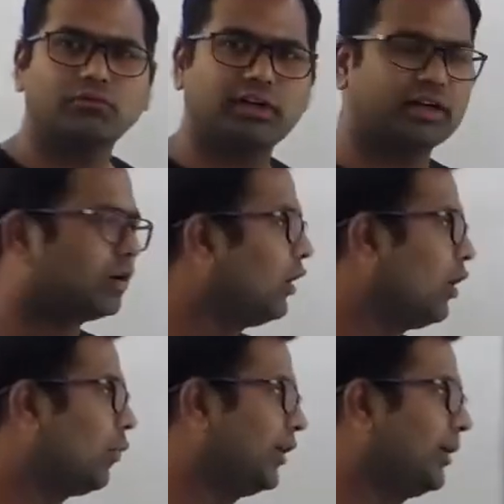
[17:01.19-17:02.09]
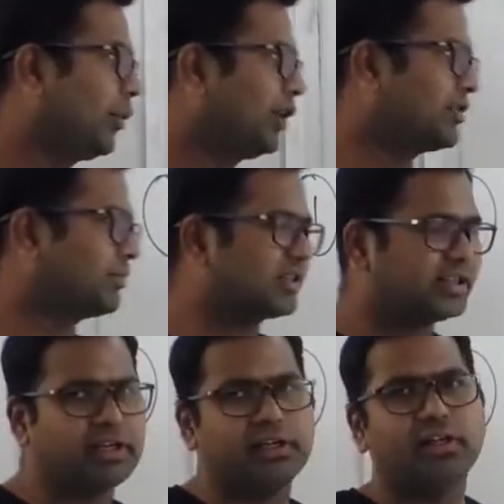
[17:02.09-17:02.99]
where 1 upon s plus
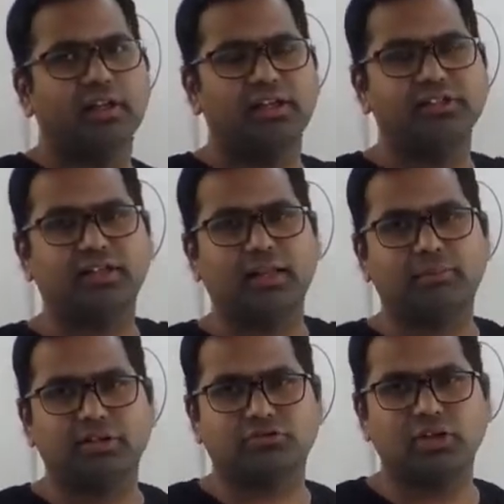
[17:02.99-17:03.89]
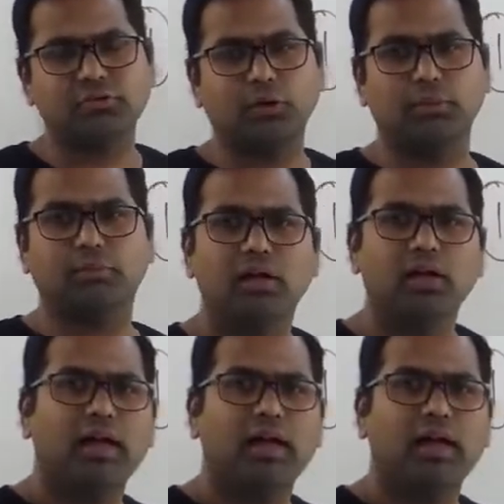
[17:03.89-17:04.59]
a is the Laplace transform